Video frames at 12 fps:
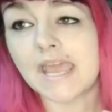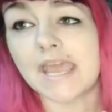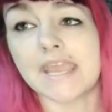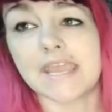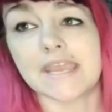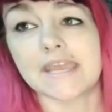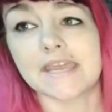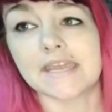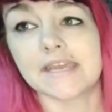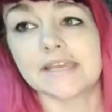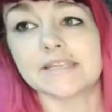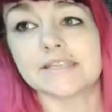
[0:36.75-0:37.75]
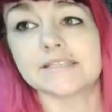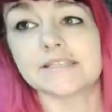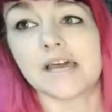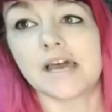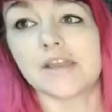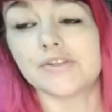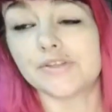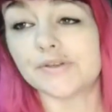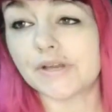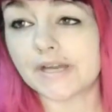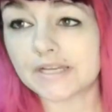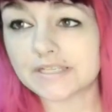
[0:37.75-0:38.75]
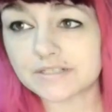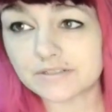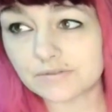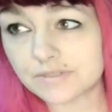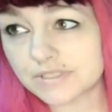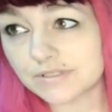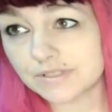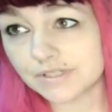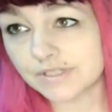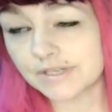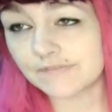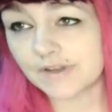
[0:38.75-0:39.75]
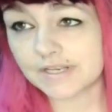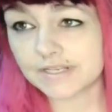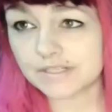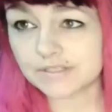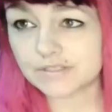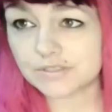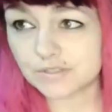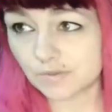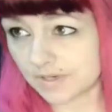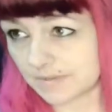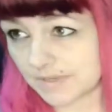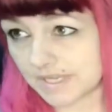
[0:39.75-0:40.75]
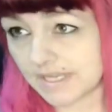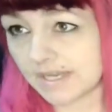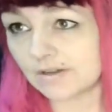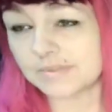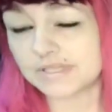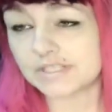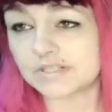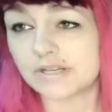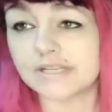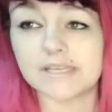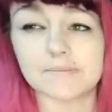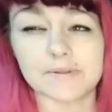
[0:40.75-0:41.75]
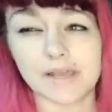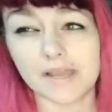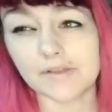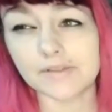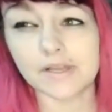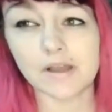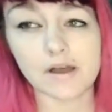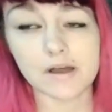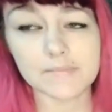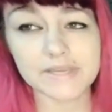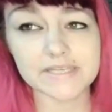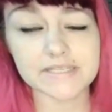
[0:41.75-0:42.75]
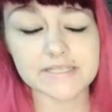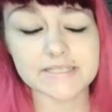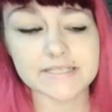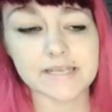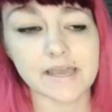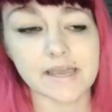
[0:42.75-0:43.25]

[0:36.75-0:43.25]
And you guys, of course, are invited to join me. I'll be trying to keep an eye on the comments.